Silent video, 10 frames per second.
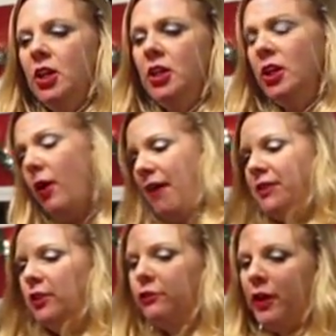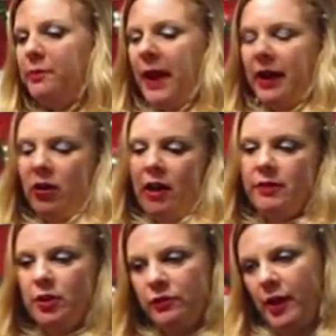having your friend back or
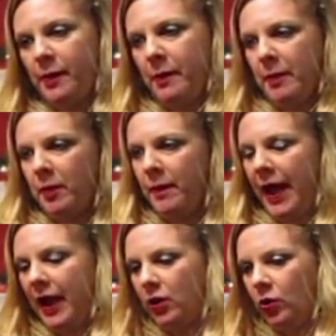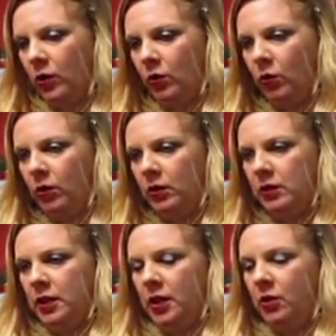having your family member back or
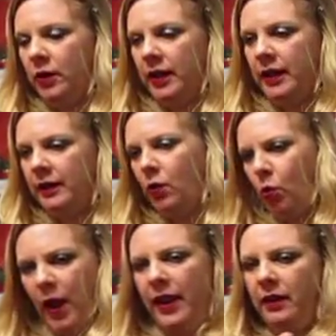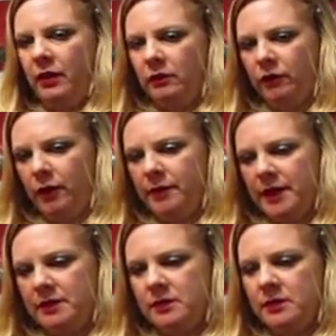and away from
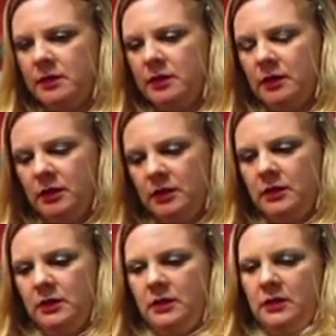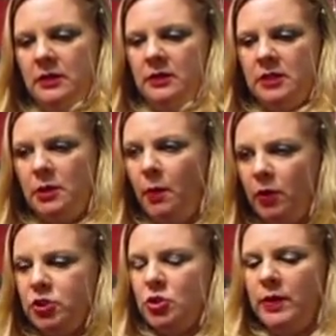this
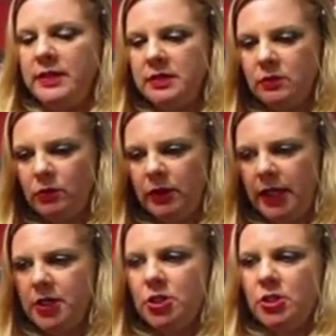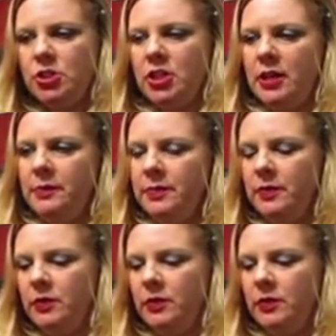tumultuous relationship